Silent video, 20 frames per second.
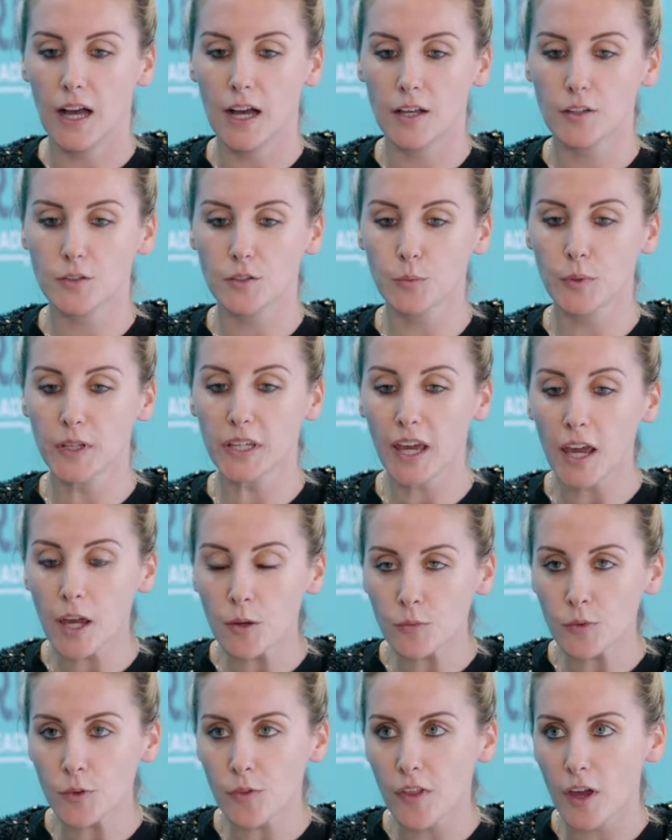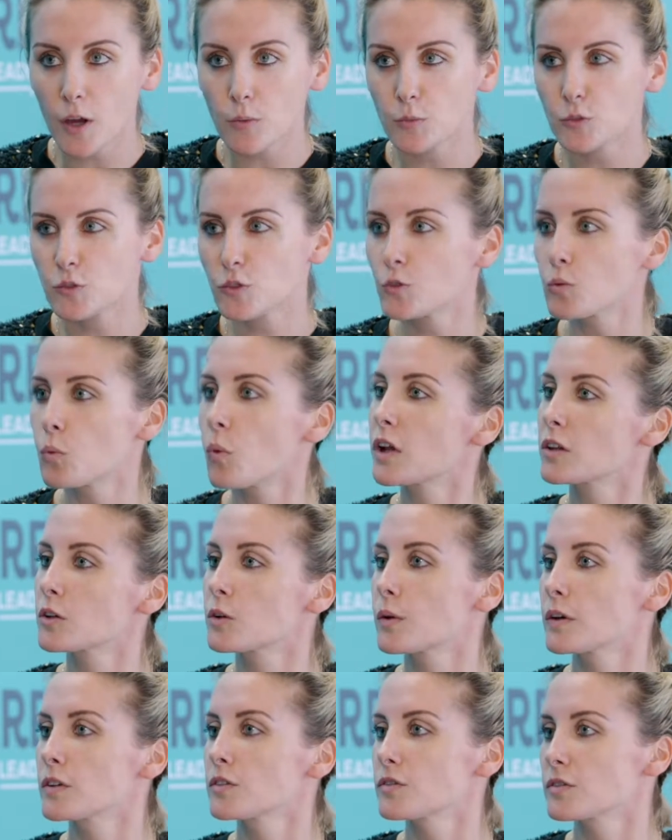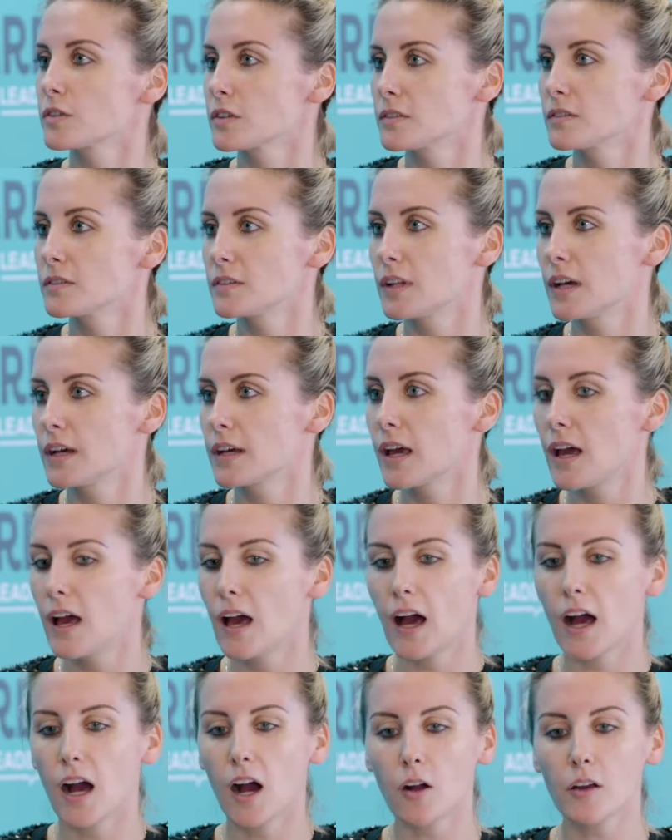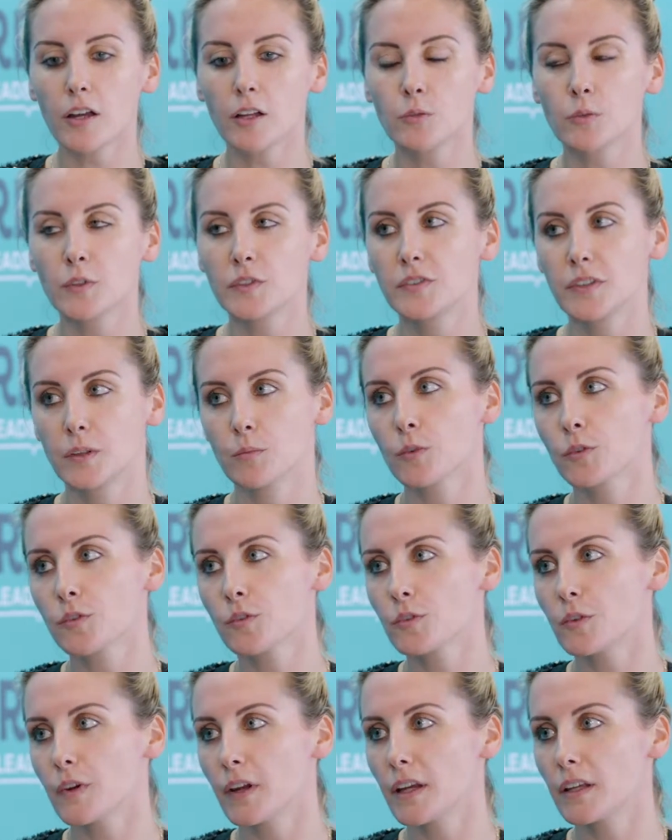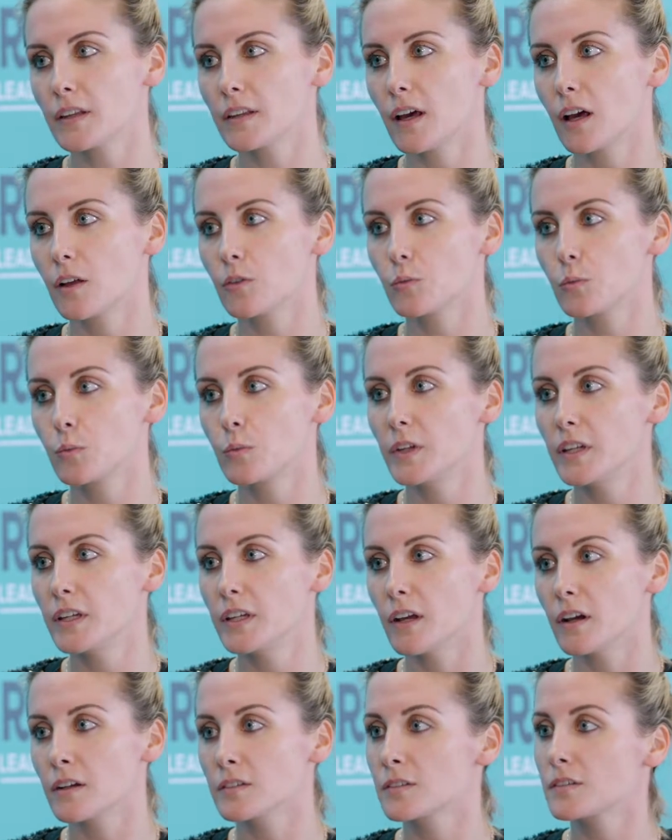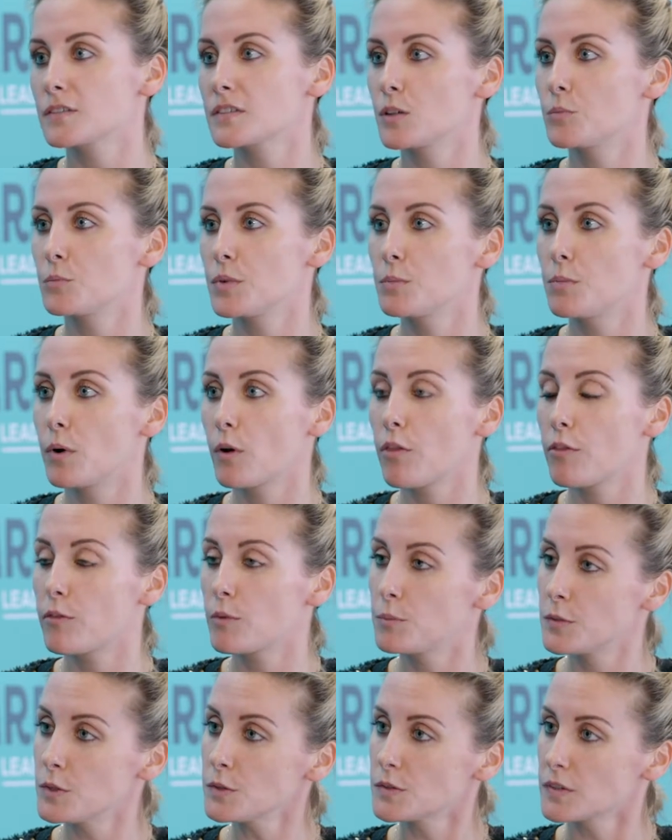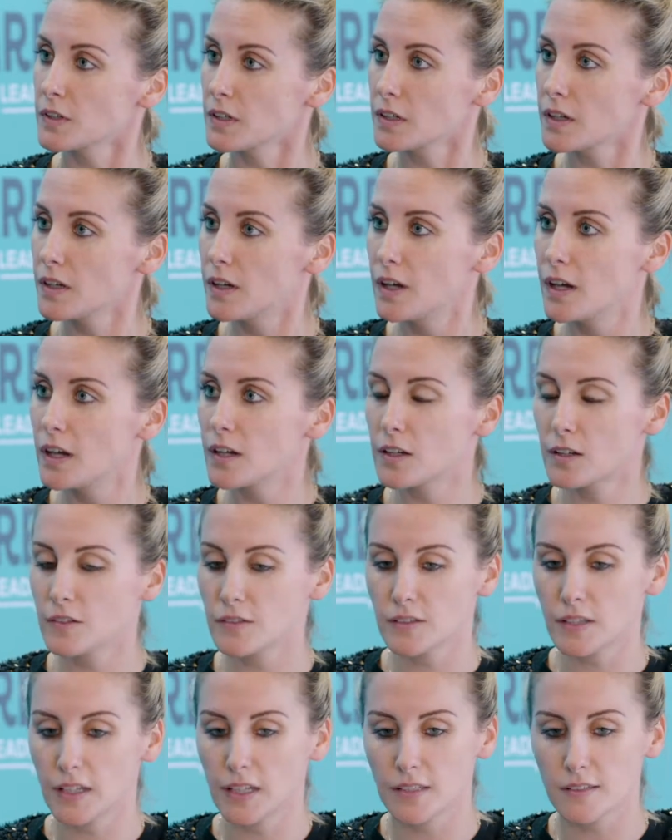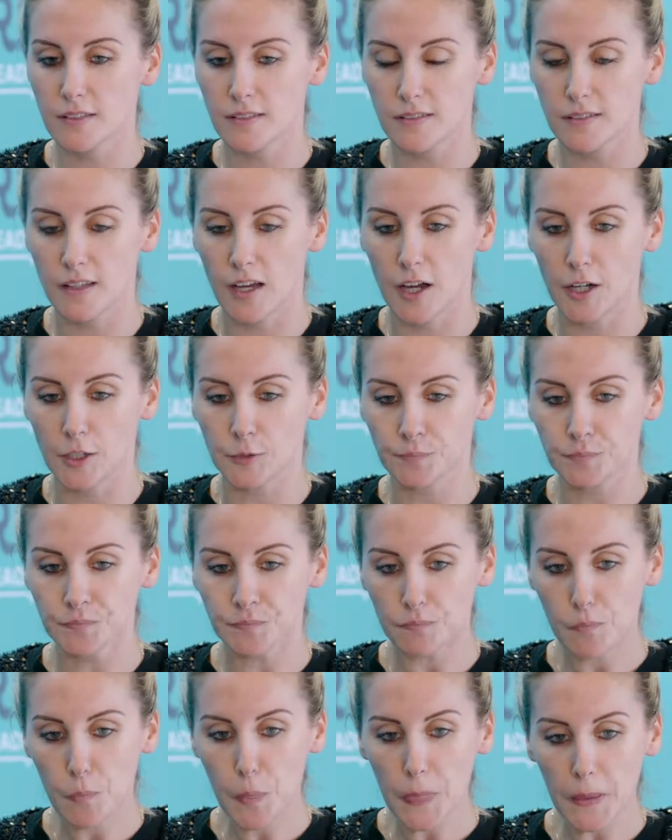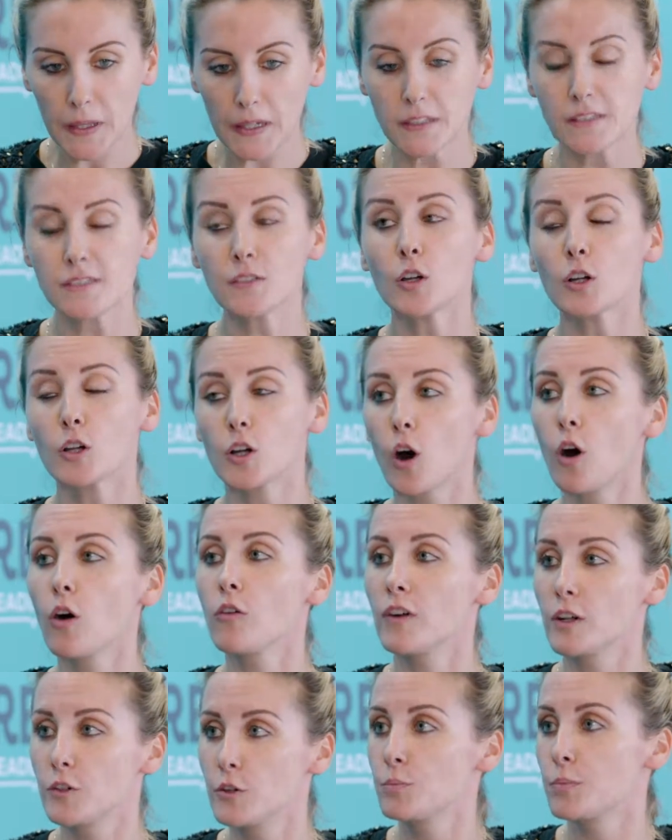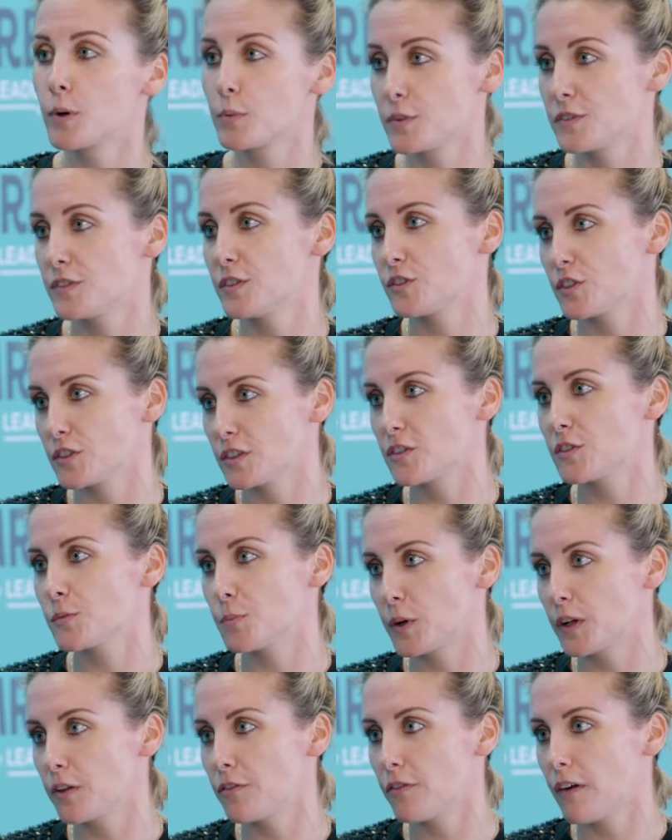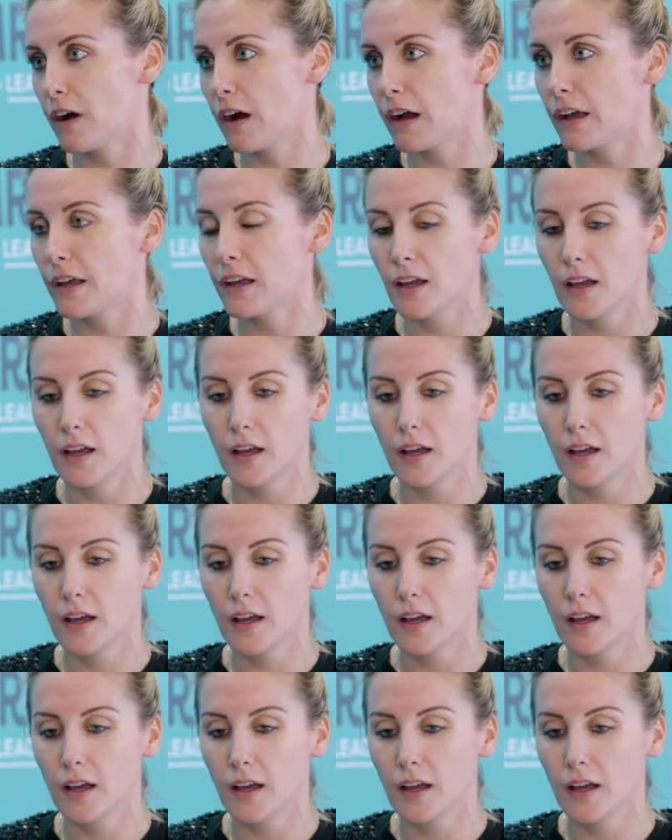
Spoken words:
So we came to them with just one question, how can we demonstrate that we understand people through music? Because it's a core value proposition at Spotify.